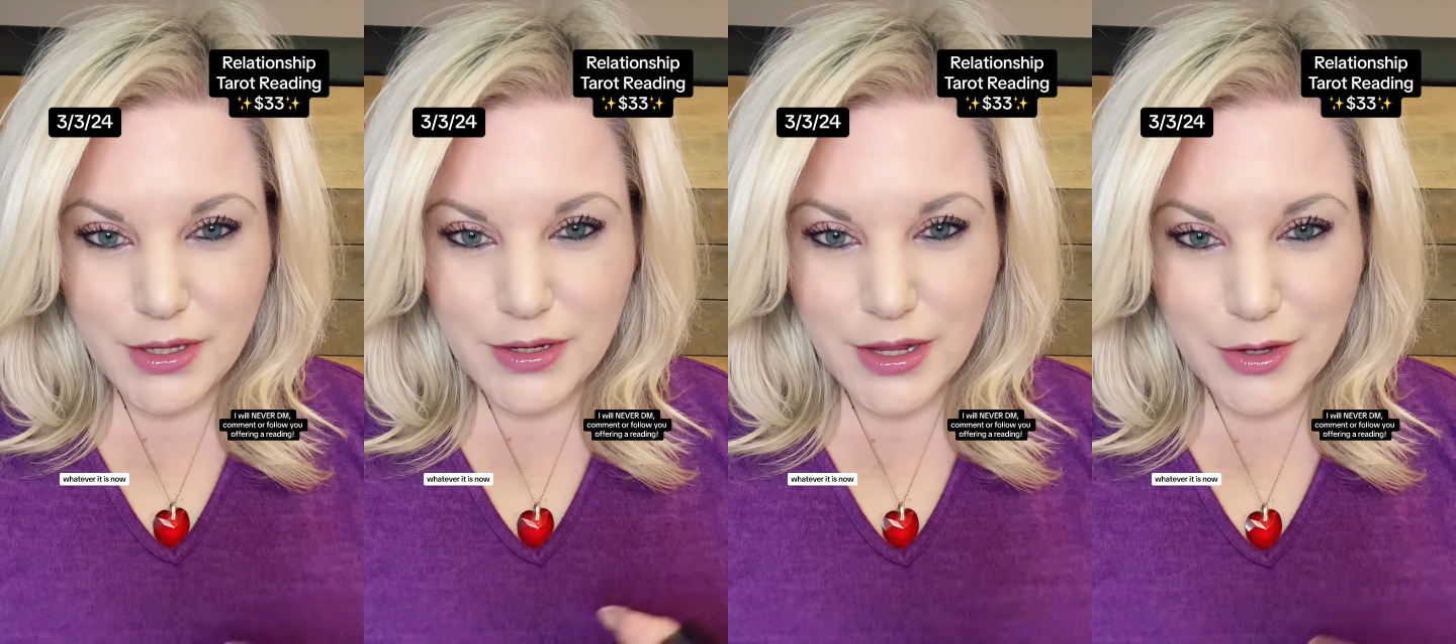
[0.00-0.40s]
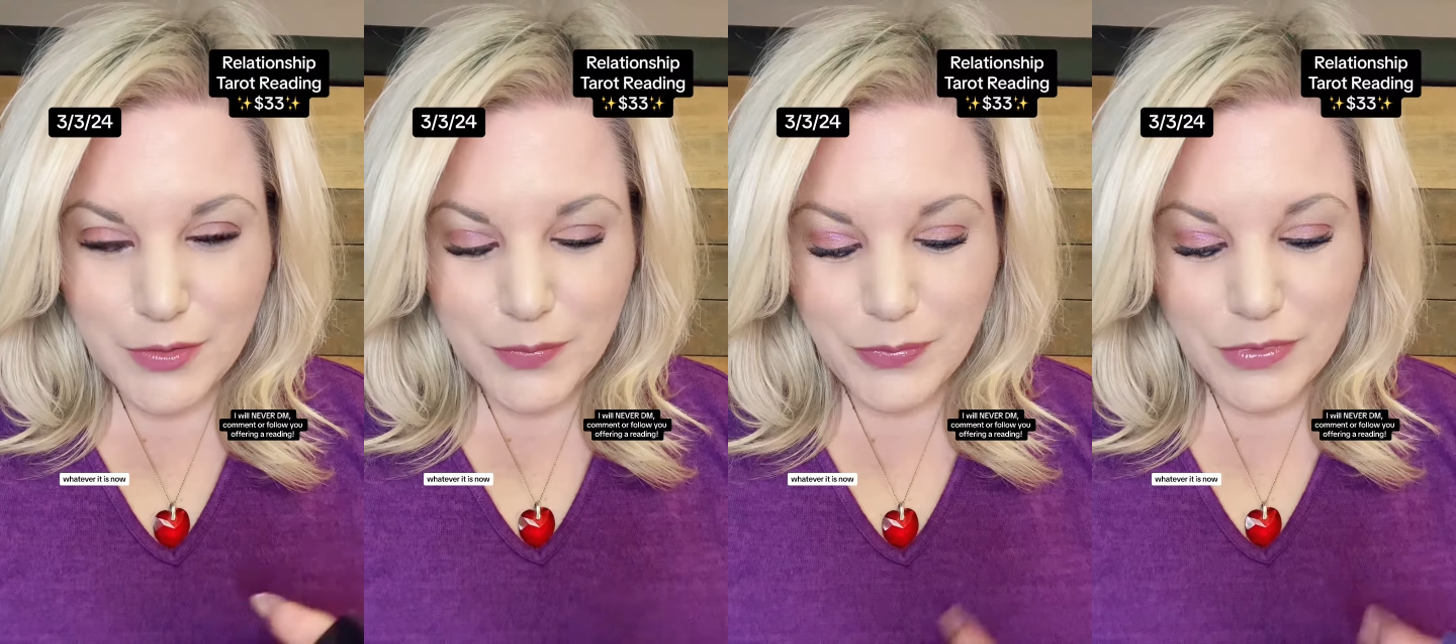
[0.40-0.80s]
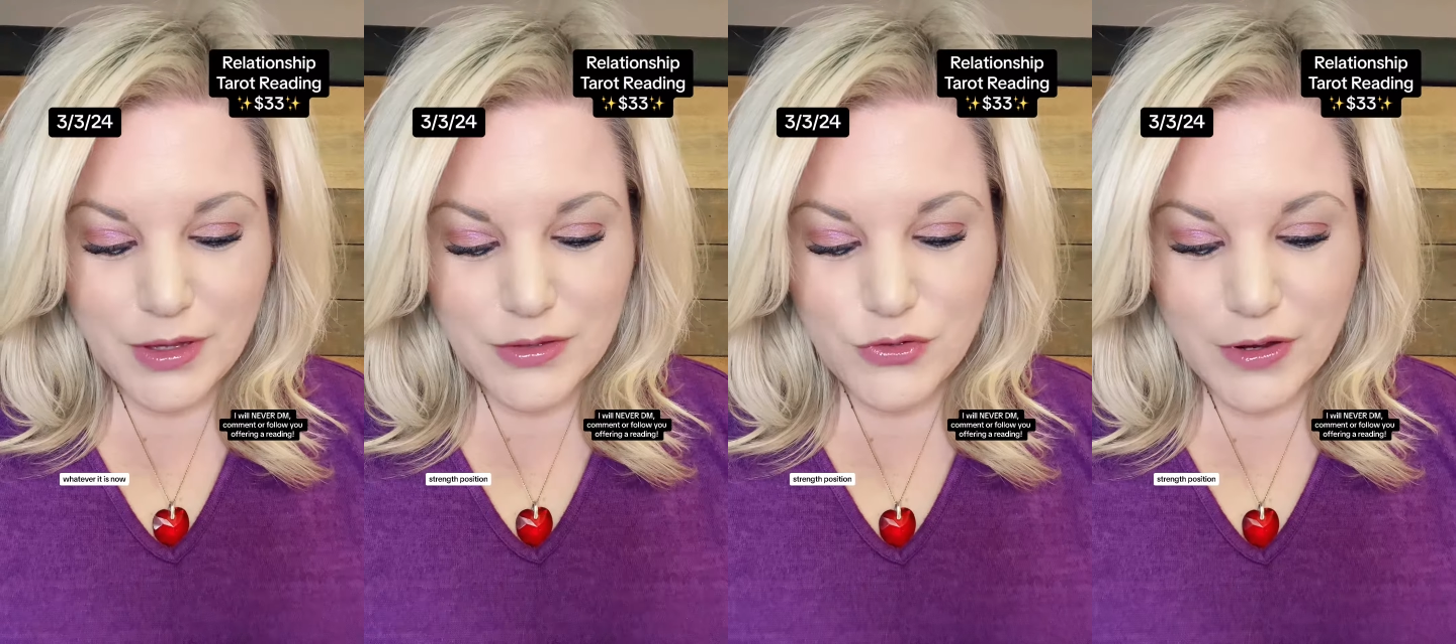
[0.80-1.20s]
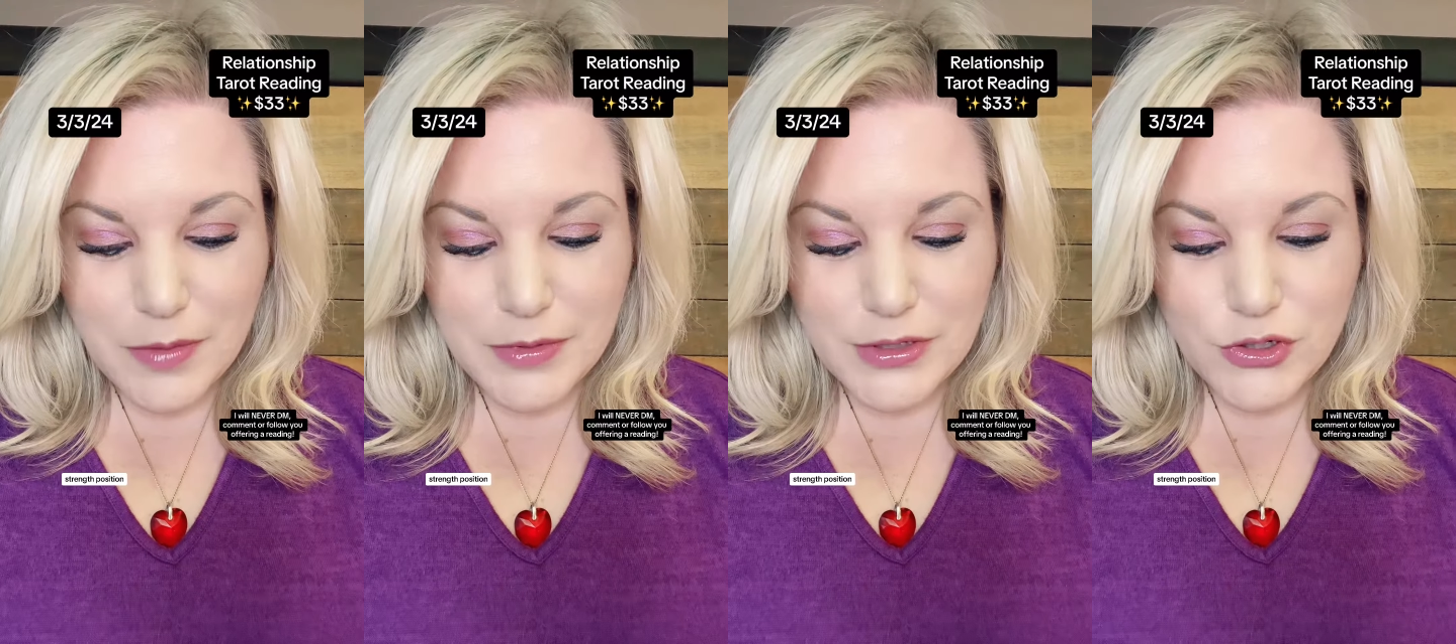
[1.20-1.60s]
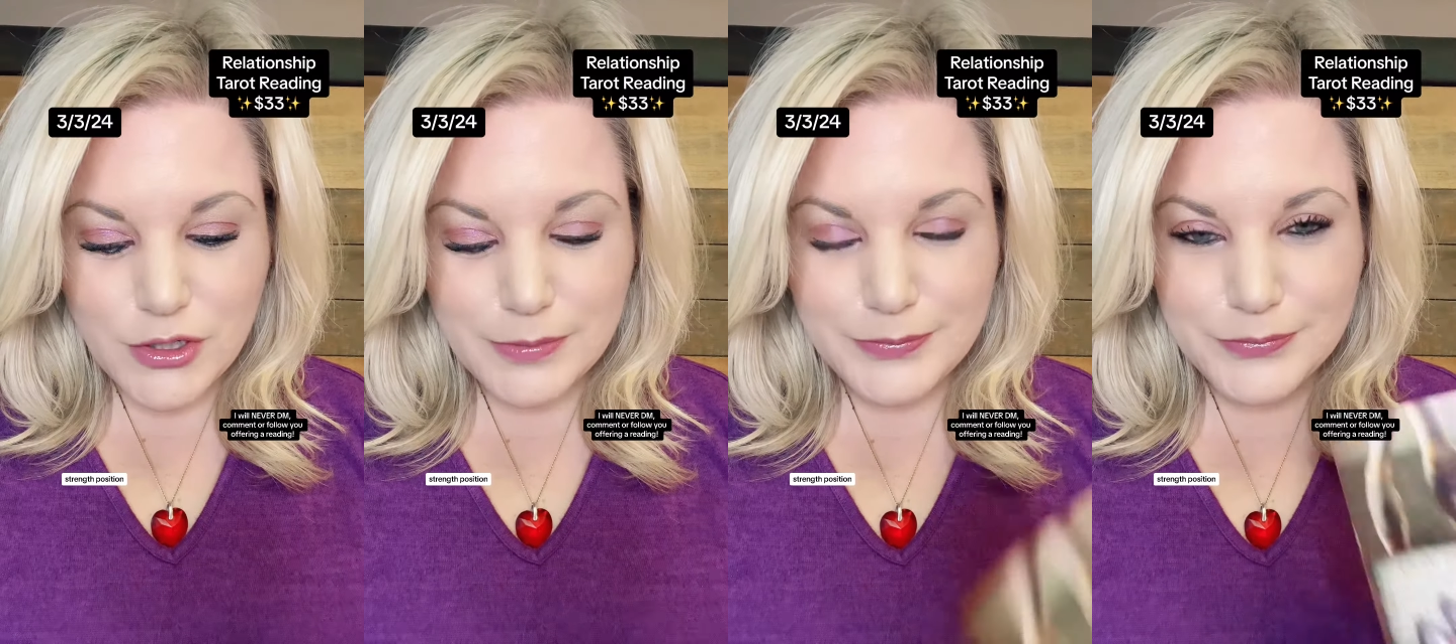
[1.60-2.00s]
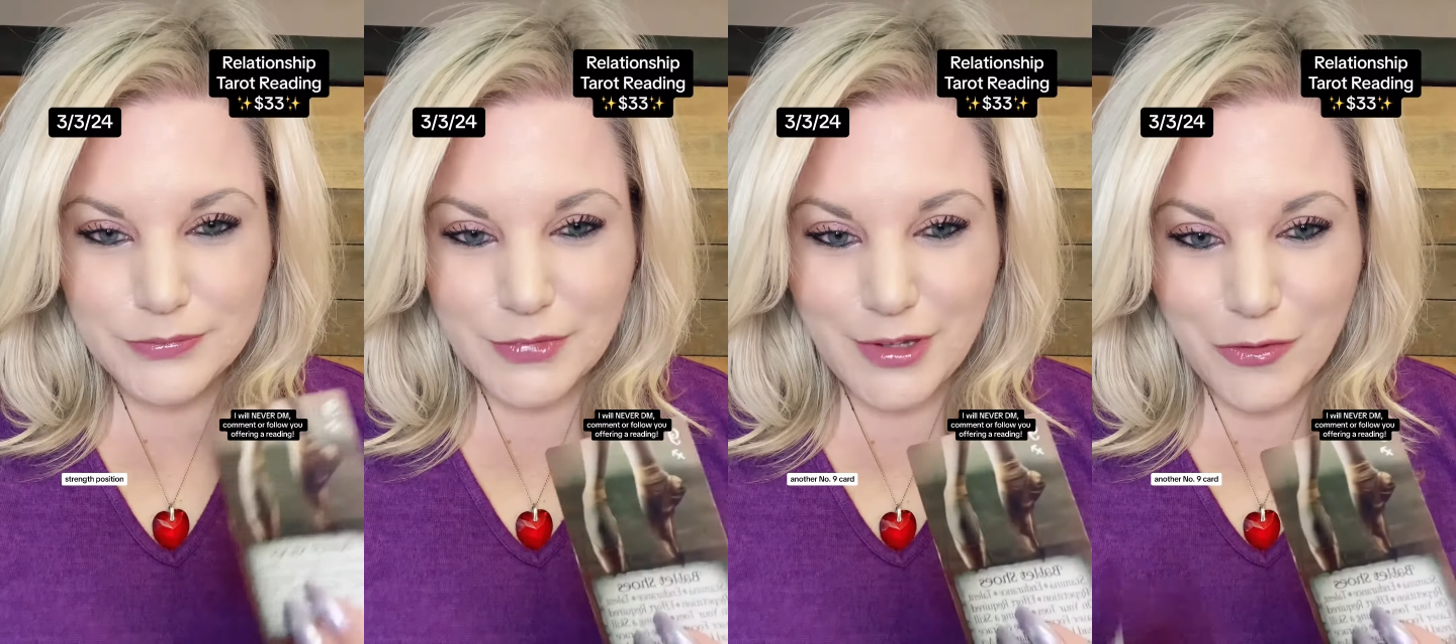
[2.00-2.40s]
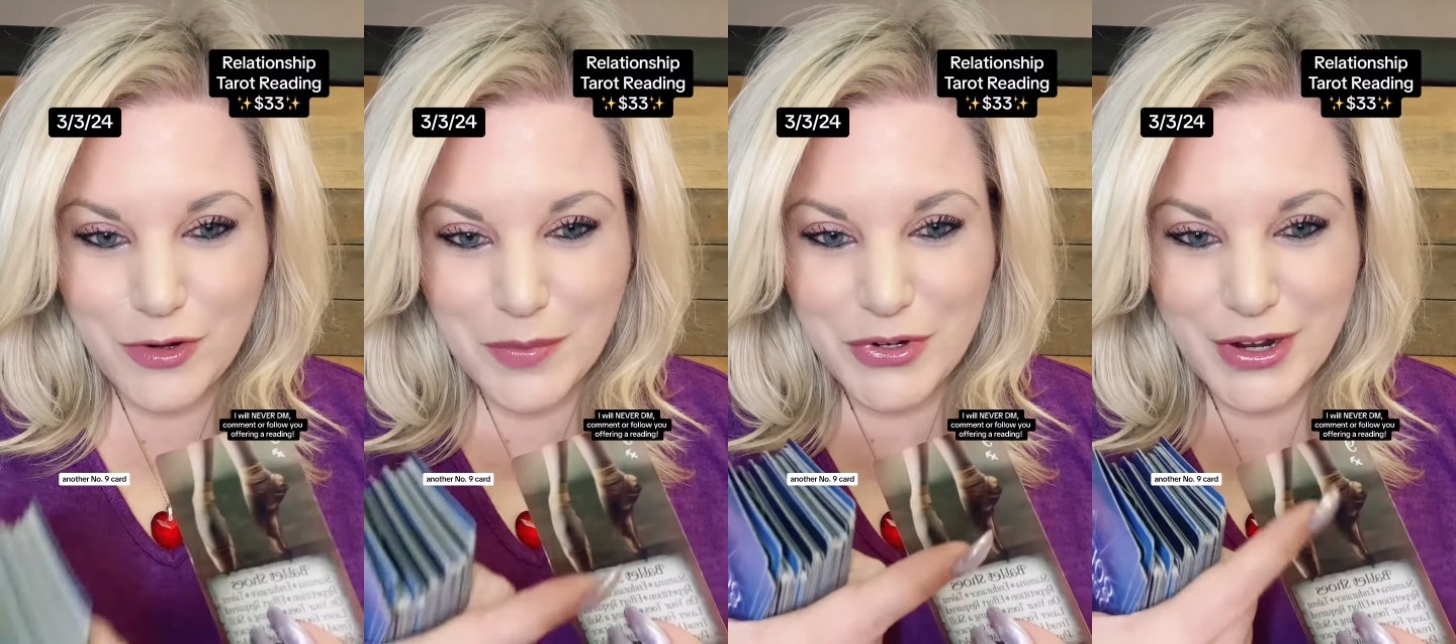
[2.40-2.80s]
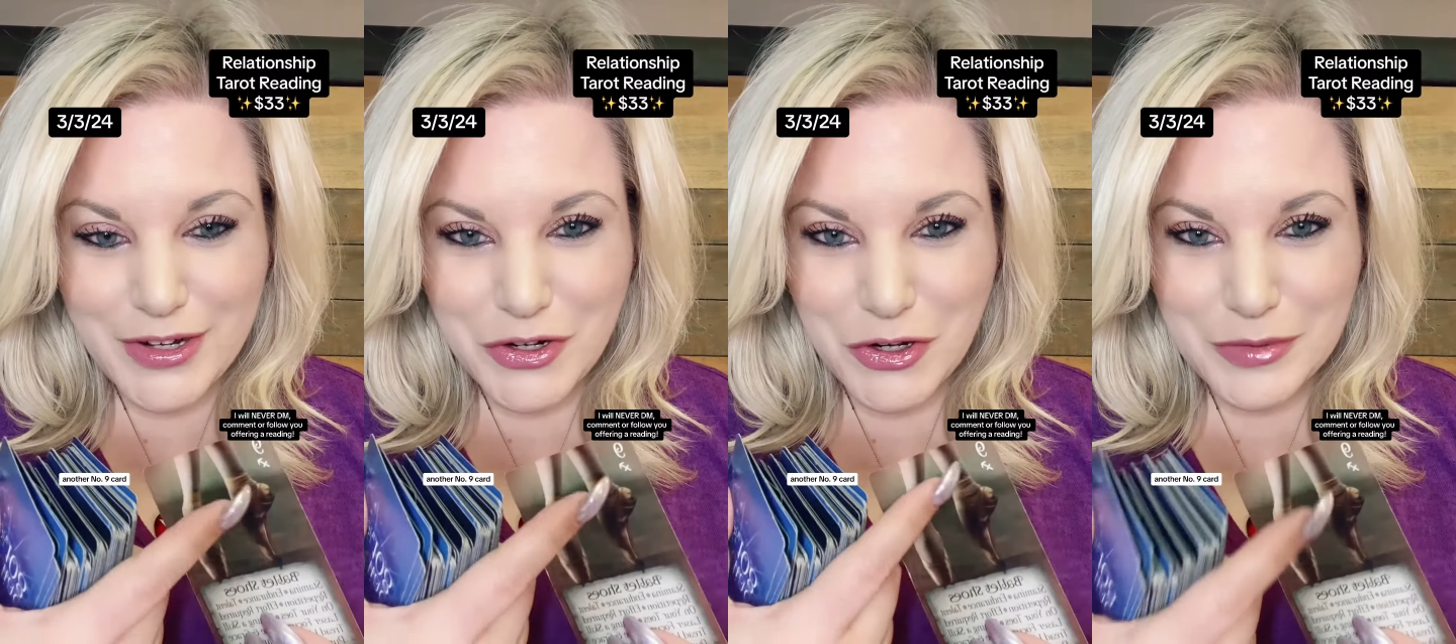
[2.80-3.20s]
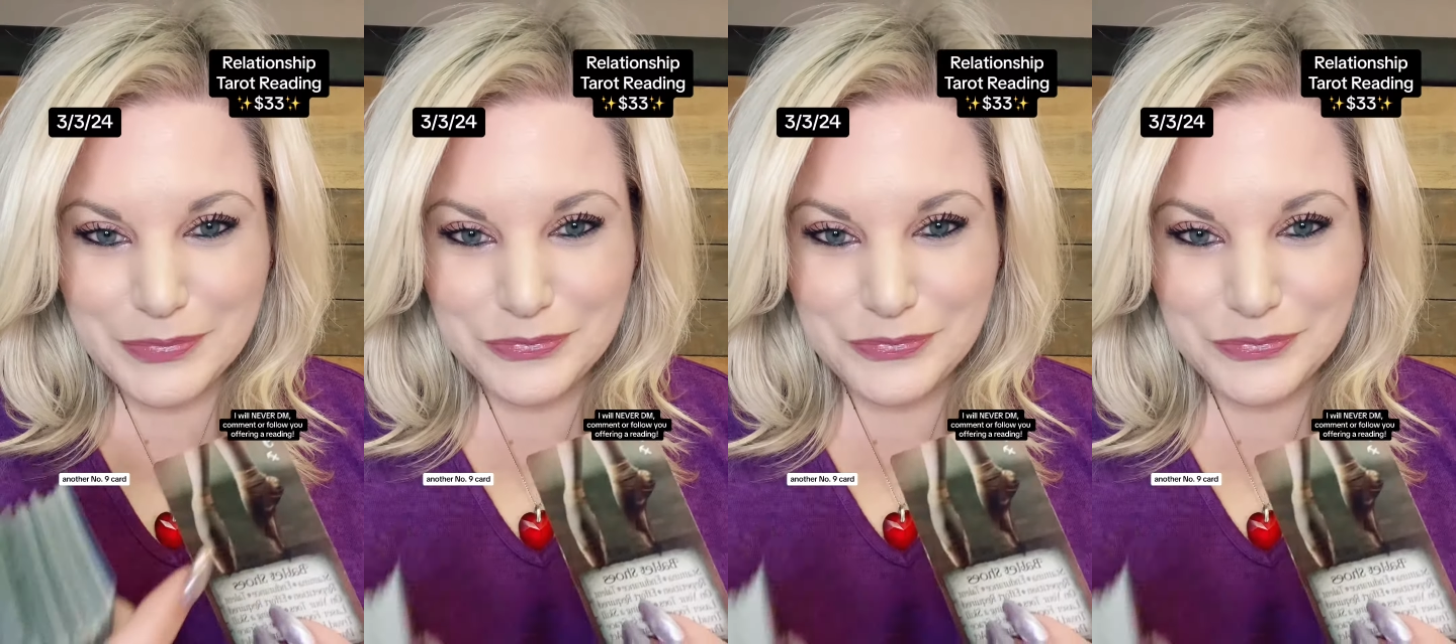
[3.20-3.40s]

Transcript: Now, strength position, another number nine card.